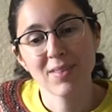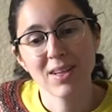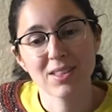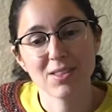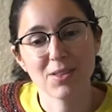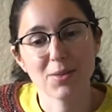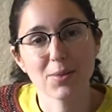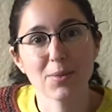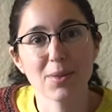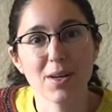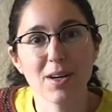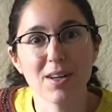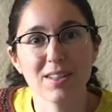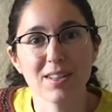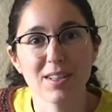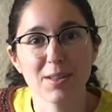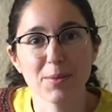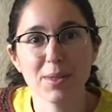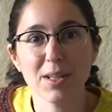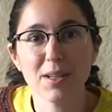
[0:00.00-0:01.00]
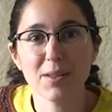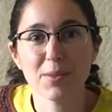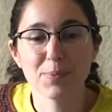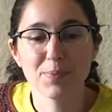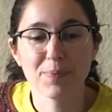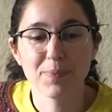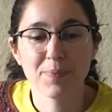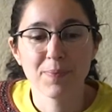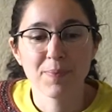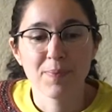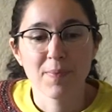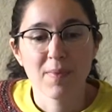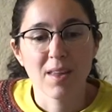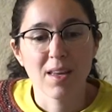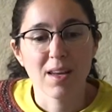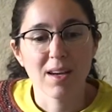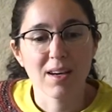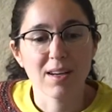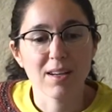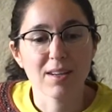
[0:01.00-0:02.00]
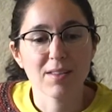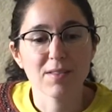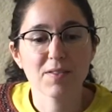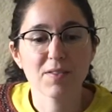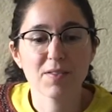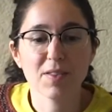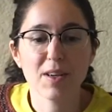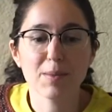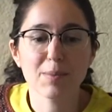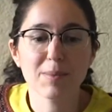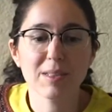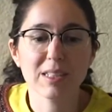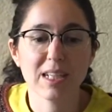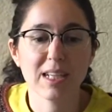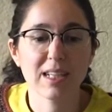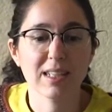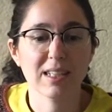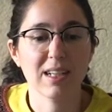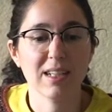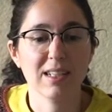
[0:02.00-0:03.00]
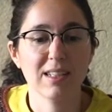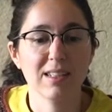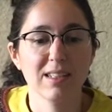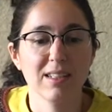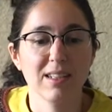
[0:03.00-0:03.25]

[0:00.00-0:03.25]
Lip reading: So here we go. From Dela,